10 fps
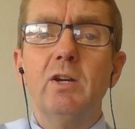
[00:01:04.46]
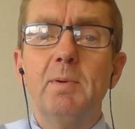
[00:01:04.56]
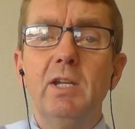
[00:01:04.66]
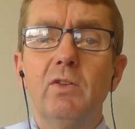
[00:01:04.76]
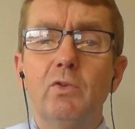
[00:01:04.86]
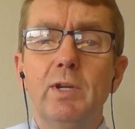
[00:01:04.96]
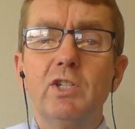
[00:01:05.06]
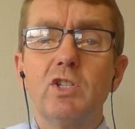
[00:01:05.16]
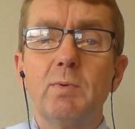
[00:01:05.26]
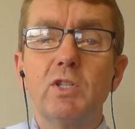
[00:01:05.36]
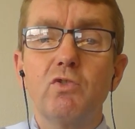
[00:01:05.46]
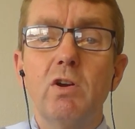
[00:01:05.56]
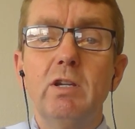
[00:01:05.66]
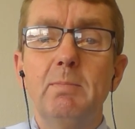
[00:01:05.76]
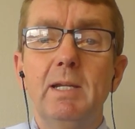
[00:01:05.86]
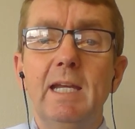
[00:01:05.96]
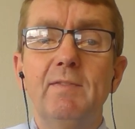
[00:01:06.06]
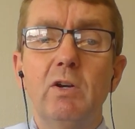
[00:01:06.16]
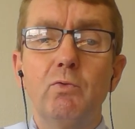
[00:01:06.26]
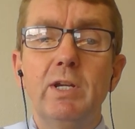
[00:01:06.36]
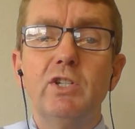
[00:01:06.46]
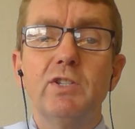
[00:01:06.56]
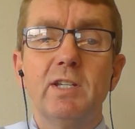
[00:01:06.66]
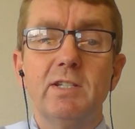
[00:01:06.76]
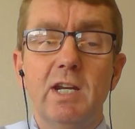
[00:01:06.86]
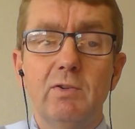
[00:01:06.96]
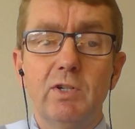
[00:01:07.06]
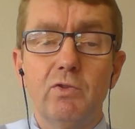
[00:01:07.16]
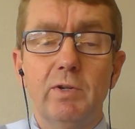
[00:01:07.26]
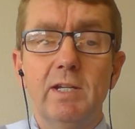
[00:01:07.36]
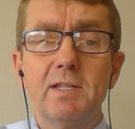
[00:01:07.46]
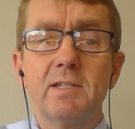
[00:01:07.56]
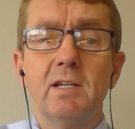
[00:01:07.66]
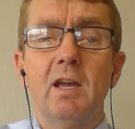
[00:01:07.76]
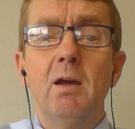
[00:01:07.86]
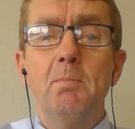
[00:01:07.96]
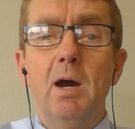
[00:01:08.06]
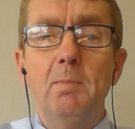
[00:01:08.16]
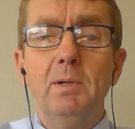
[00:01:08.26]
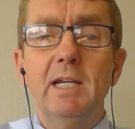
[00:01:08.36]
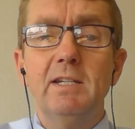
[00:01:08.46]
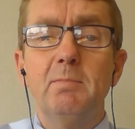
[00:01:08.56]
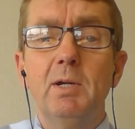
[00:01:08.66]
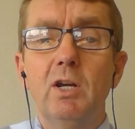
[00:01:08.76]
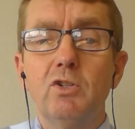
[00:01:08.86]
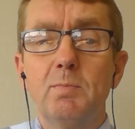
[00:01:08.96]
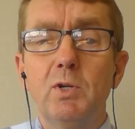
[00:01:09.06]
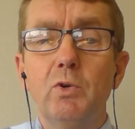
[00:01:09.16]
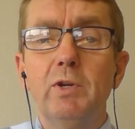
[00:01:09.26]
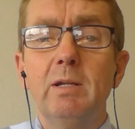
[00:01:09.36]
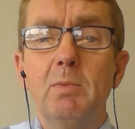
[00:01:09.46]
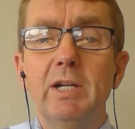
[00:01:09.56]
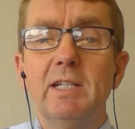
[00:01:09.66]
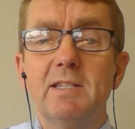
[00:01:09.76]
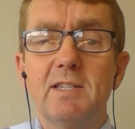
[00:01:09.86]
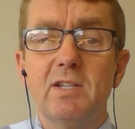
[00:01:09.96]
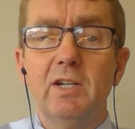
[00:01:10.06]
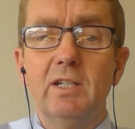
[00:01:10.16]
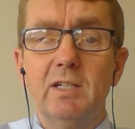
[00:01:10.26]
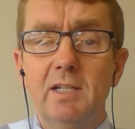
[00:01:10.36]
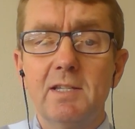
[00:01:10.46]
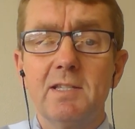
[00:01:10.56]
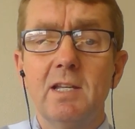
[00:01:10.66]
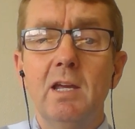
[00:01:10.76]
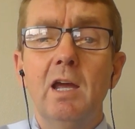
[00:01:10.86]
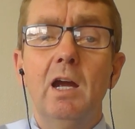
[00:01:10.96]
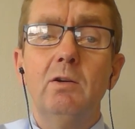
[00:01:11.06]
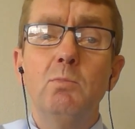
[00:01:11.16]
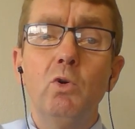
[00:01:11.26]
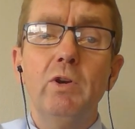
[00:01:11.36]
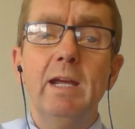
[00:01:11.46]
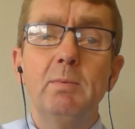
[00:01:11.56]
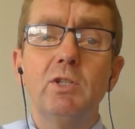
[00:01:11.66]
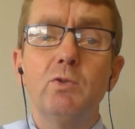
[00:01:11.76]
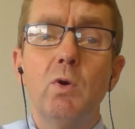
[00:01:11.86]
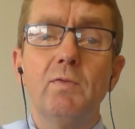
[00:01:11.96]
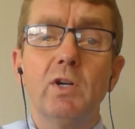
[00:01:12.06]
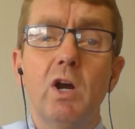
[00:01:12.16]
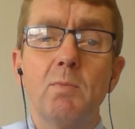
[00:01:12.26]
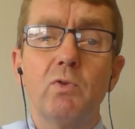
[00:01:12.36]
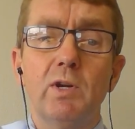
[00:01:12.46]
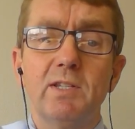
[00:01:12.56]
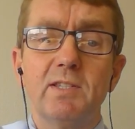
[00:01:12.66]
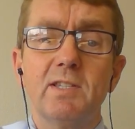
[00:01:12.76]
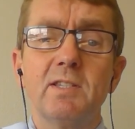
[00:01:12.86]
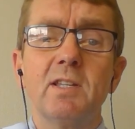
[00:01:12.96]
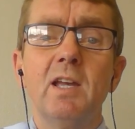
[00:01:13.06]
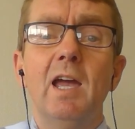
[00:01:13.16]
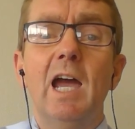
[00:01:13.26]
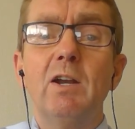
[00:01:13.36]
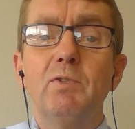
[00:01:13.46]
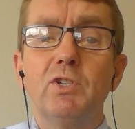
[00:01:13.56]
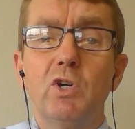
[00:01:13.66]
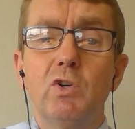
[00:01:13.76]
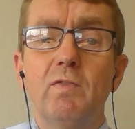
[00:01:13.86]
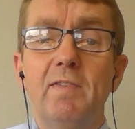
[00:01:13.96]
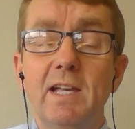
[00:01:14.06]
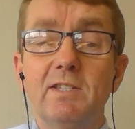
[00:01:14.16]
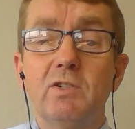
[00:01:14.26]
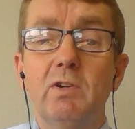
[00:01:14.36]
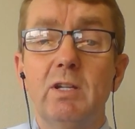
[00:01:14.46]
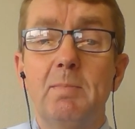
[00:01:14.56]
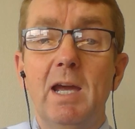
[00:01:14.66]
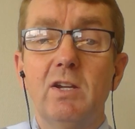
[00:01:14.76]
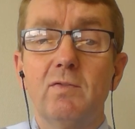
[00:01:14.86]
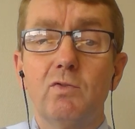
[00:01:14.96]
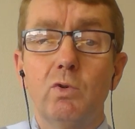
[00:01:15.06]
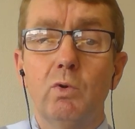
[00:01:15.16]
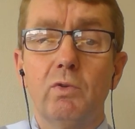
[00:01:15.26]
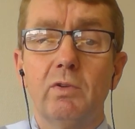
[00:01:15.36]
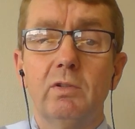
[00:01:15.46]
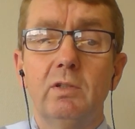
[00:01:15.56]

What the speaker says: Committee of the Regions, we strongly believe that regions and territories populated by entrepreneurial-minded societies are more able to overcome crises and return faster on the path of growth.